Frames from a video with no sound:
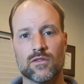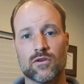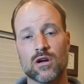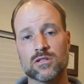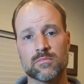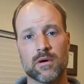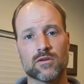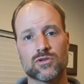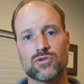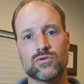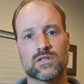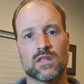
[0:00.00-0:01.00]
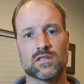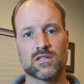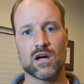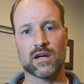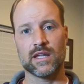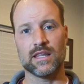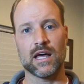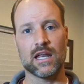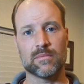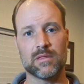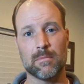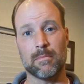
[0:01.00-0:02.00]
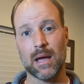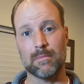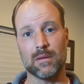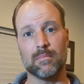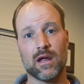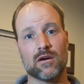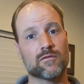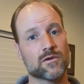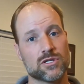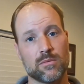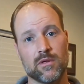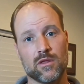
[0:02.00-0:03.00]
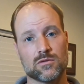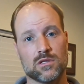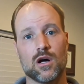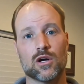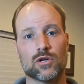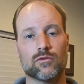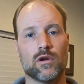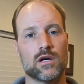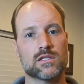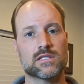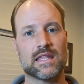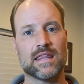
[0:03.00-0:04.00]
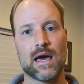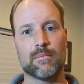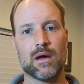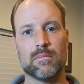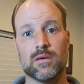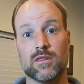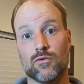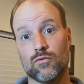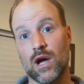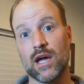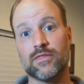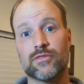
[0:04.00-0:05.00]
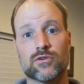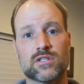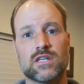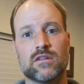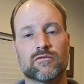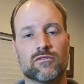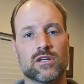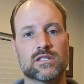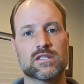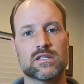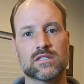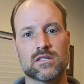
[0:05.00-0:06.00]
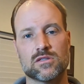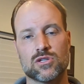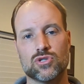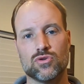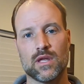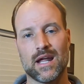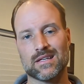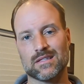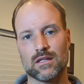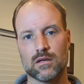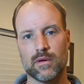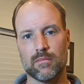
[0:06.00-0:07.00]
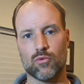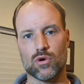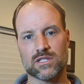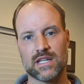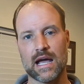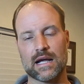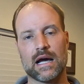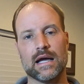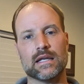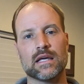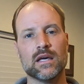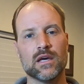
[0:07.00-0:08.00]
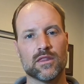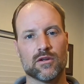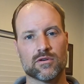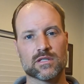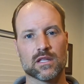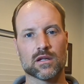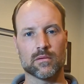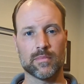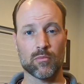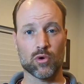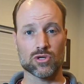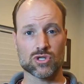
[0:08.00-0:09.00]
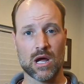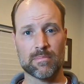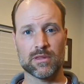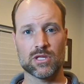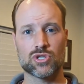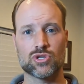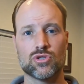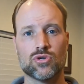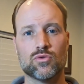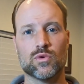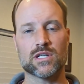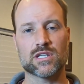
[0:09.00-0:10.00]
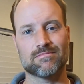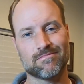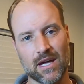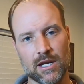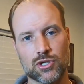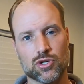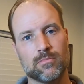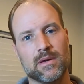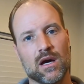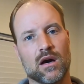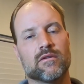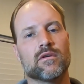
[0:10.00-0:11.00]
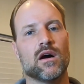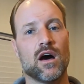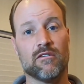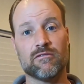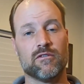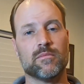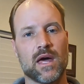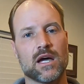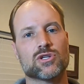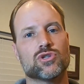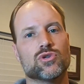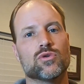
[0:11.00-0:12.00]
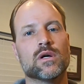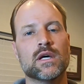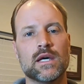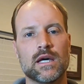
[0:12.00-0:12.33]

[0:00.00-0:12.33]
There are some other shoes in the Saucony lineup that might be better for some of those longer runs, and that might be the Ride 13, for instance, is a shoe that has a little bit more stack height. There is a little bit more drop in the shoe, which kind of turned me off from that shoe.